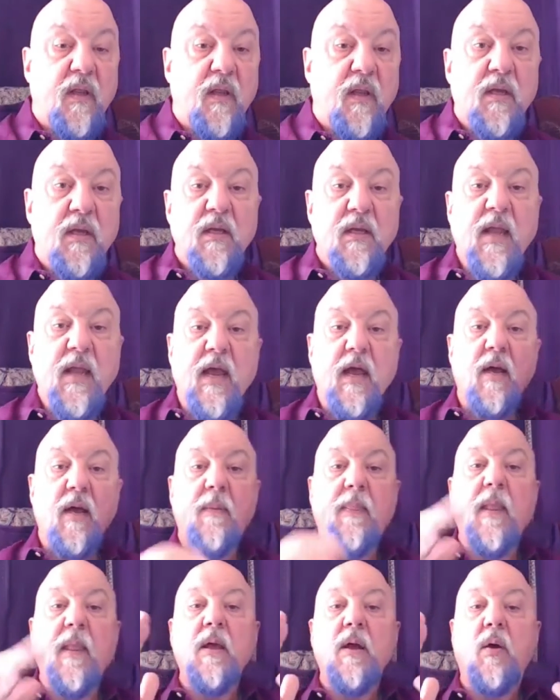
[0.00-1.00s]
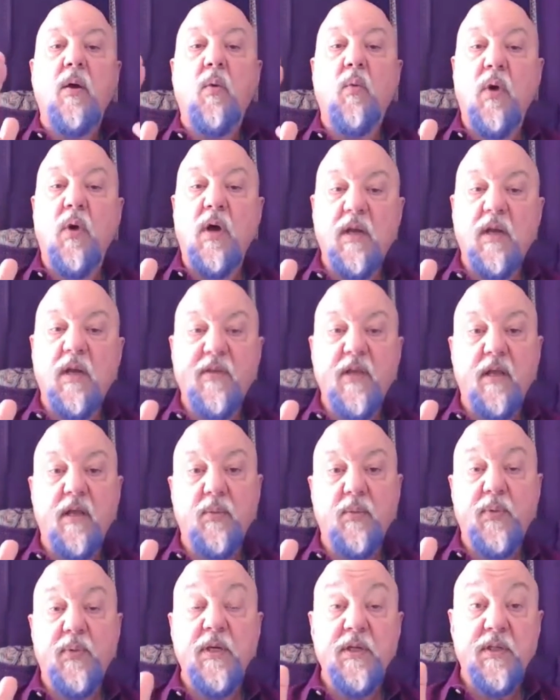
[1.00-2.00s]
Now, one of the other
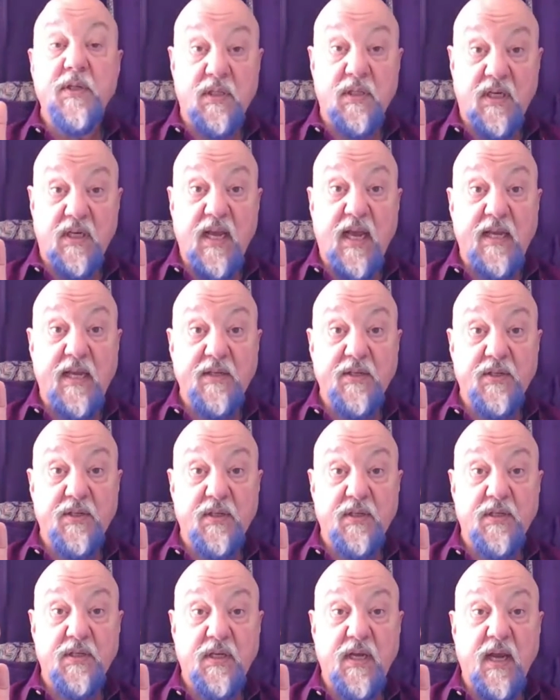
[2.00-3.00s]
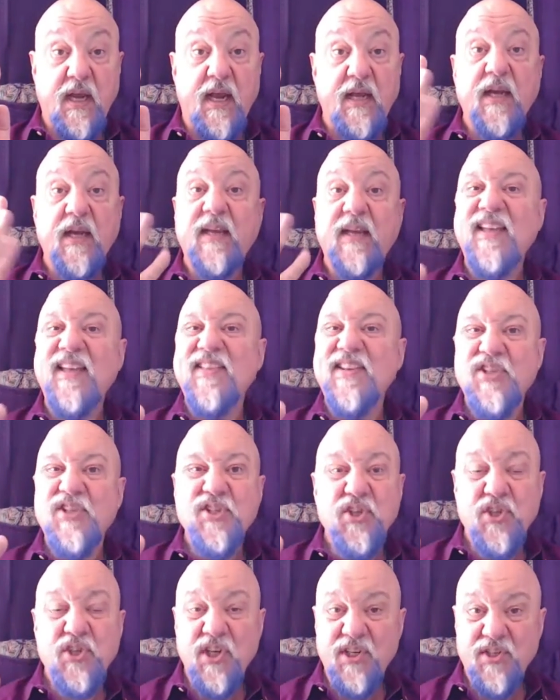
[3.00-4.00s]
pieces guidance disguise, again, this
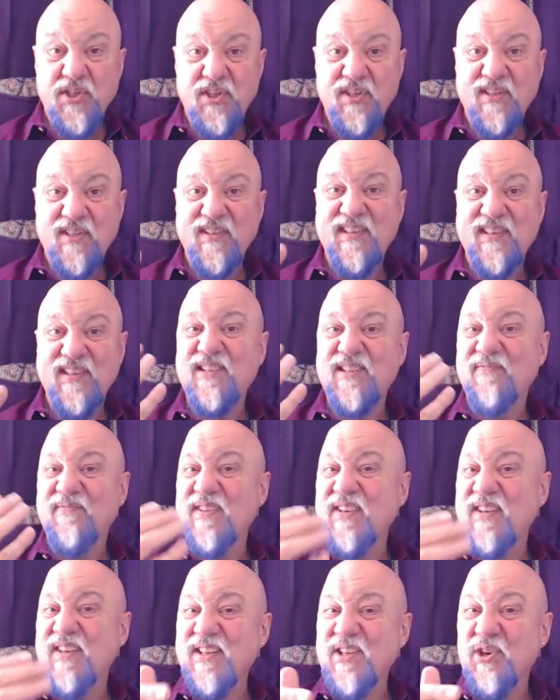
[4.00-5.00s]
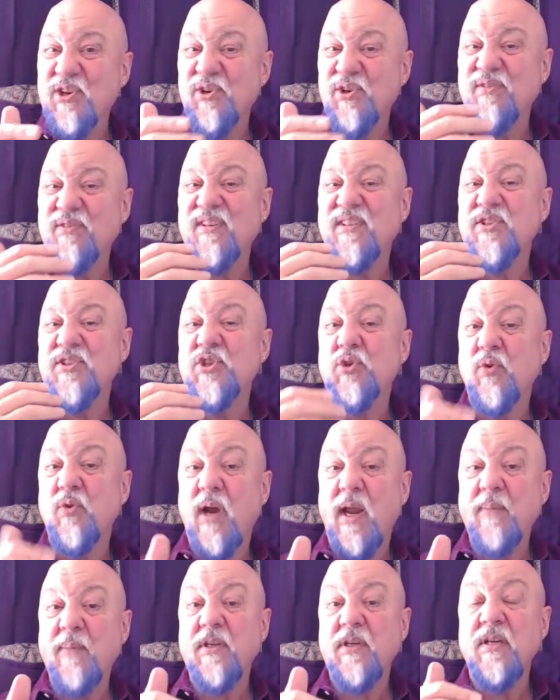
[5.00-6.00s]
is just your
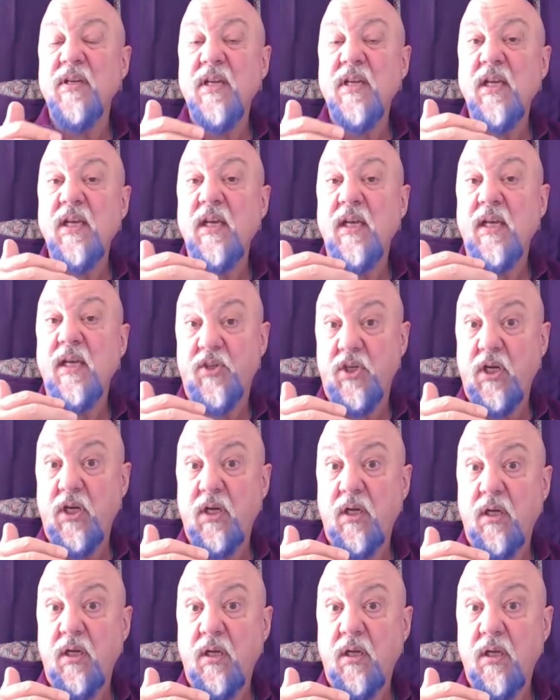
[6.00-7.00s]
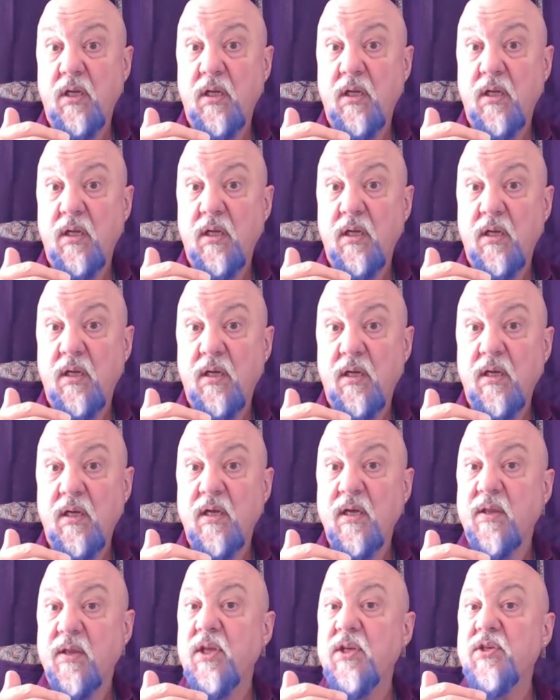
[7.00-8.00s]
scraped knee itching.
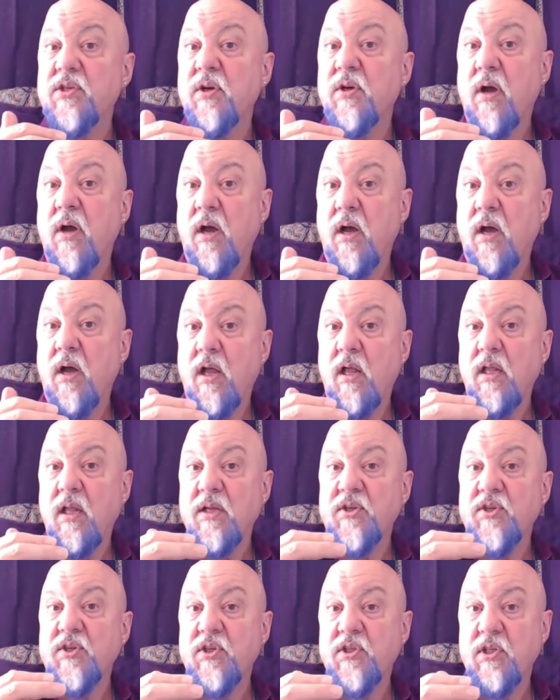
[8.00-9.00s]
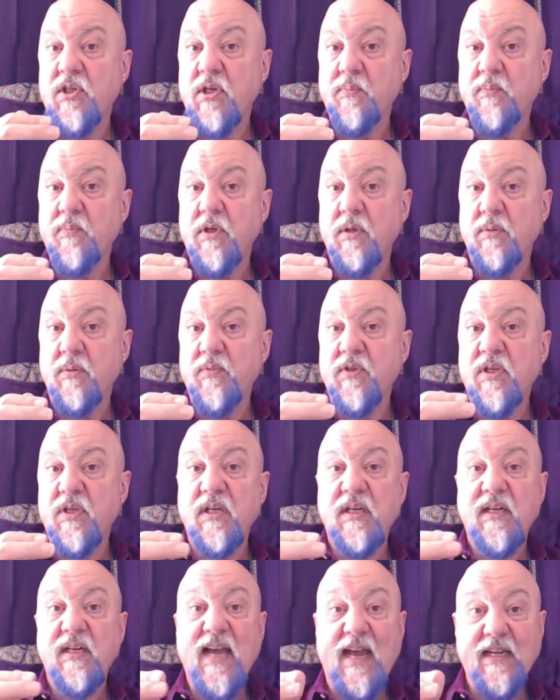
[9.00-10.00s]
These are all symptoms
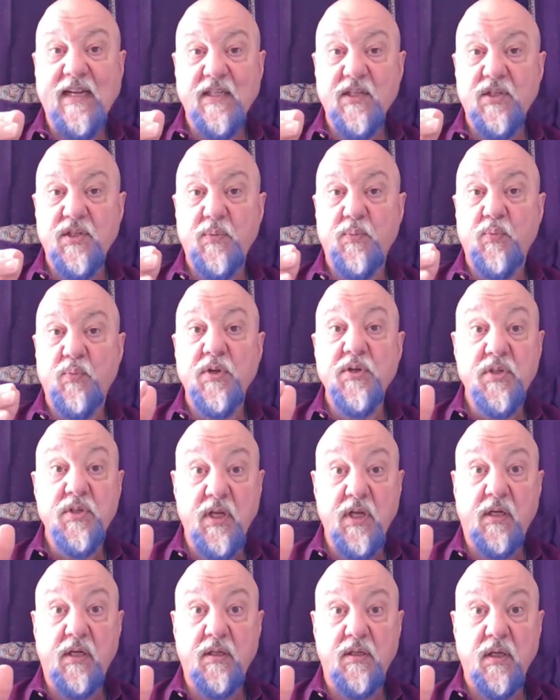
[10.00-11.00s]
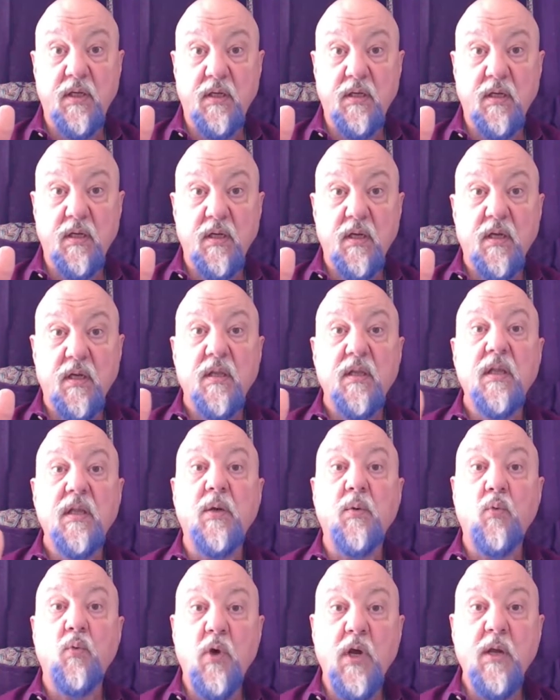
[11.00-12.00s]
that guidance predicted
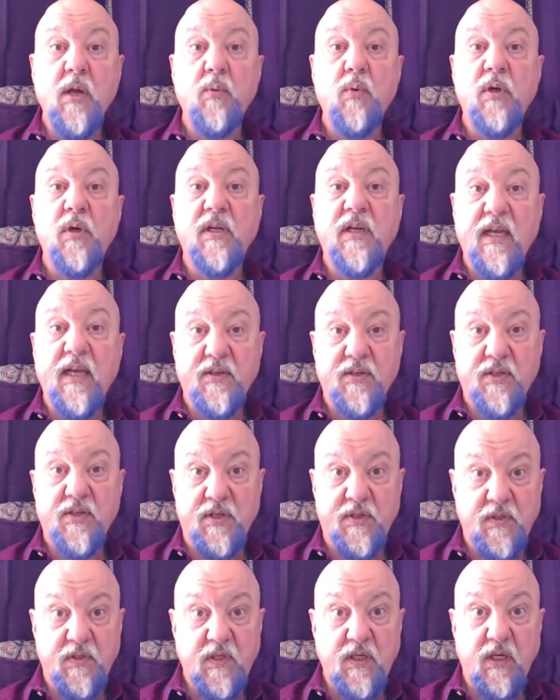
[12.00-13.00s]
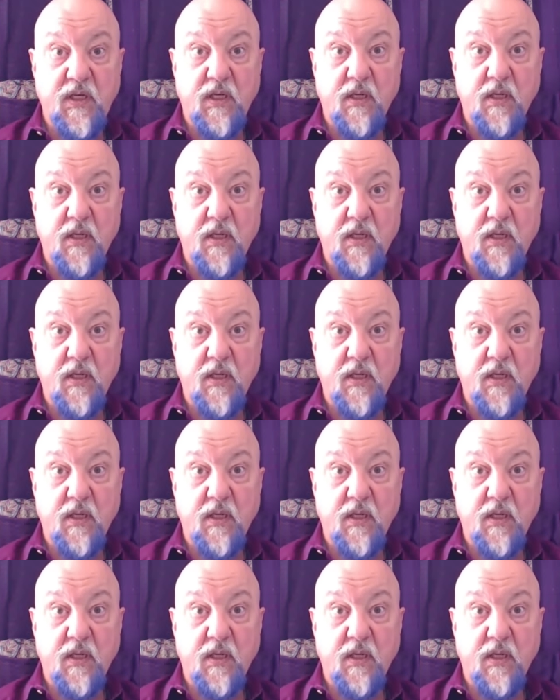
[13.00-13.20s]
that we would get to see,